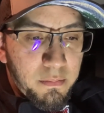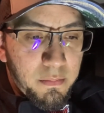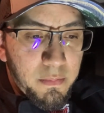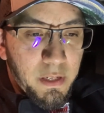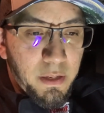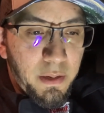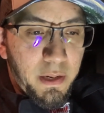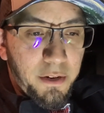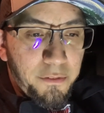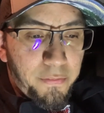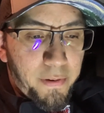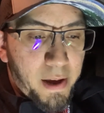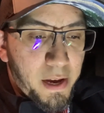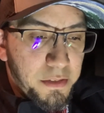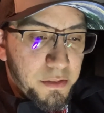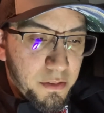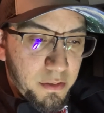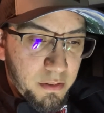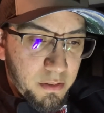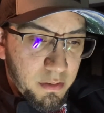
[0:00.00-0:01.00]
It'll get
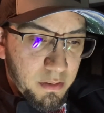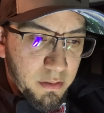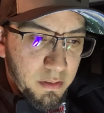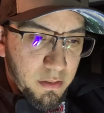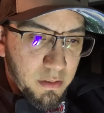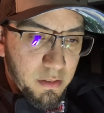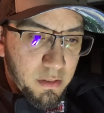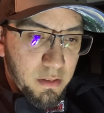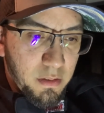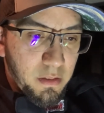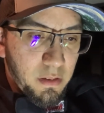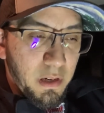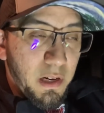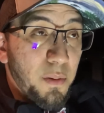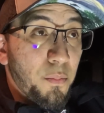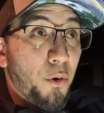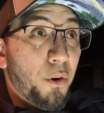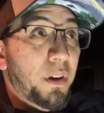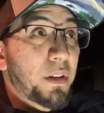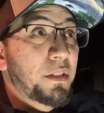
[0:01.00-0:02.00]
faster, it'll get
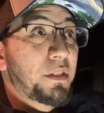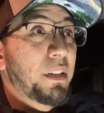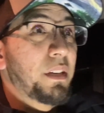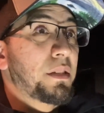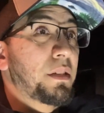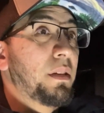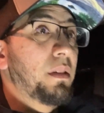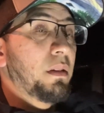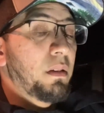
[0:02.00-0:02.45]
more consistent.